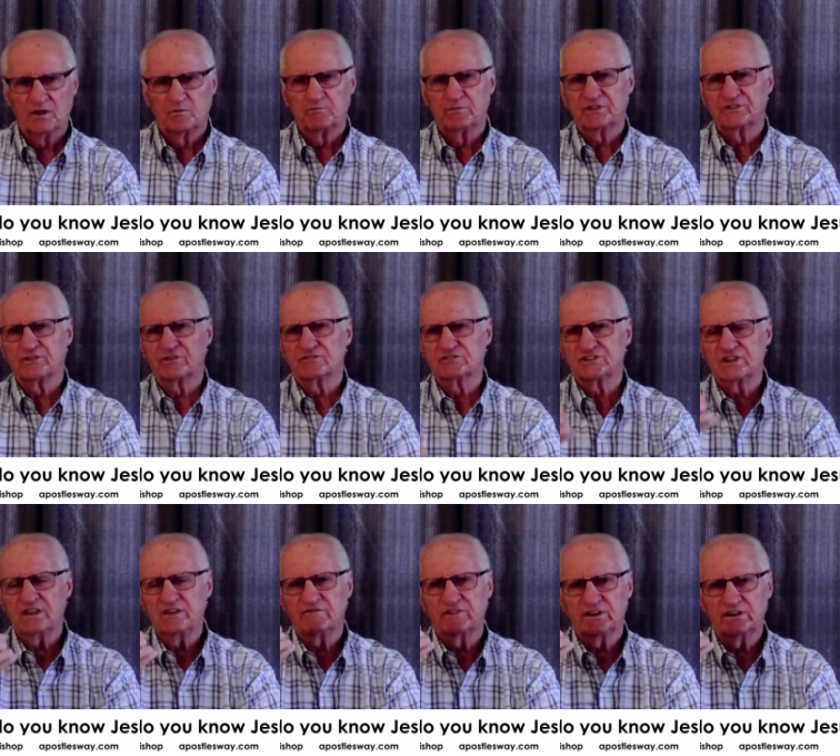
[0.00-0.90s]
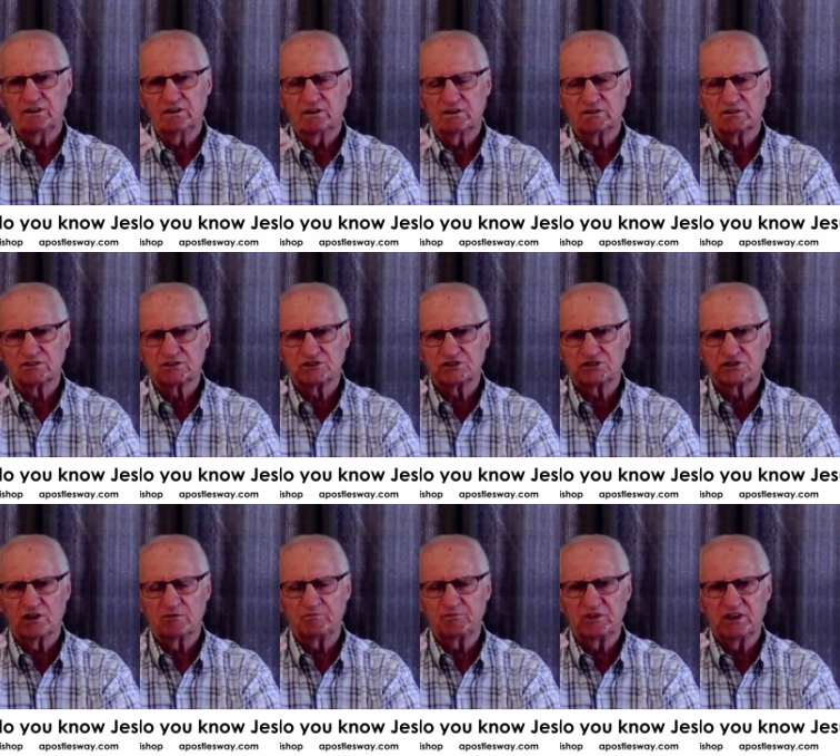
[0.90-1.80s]
But there's even
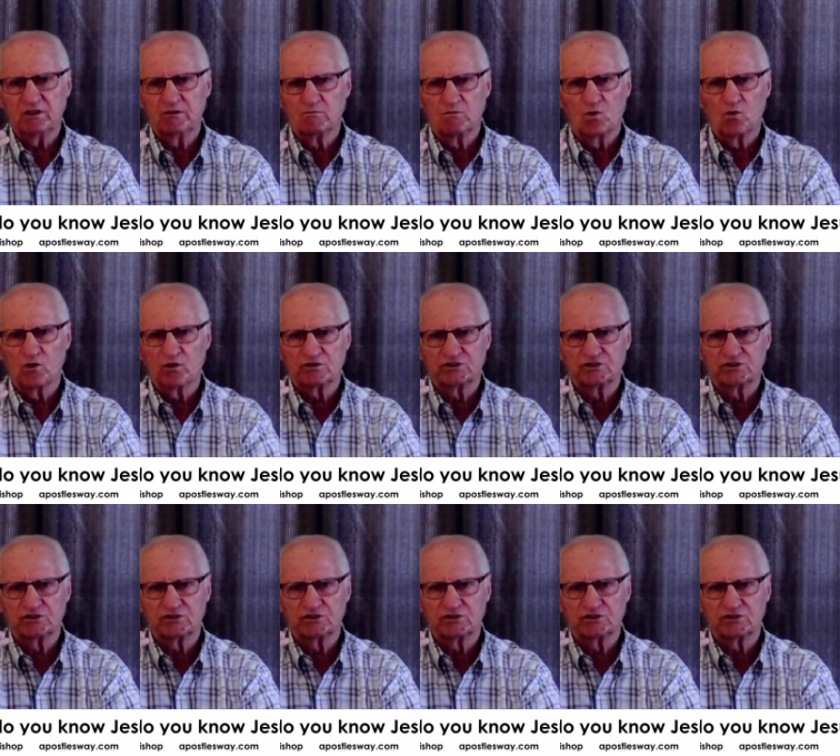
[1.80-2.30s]
something more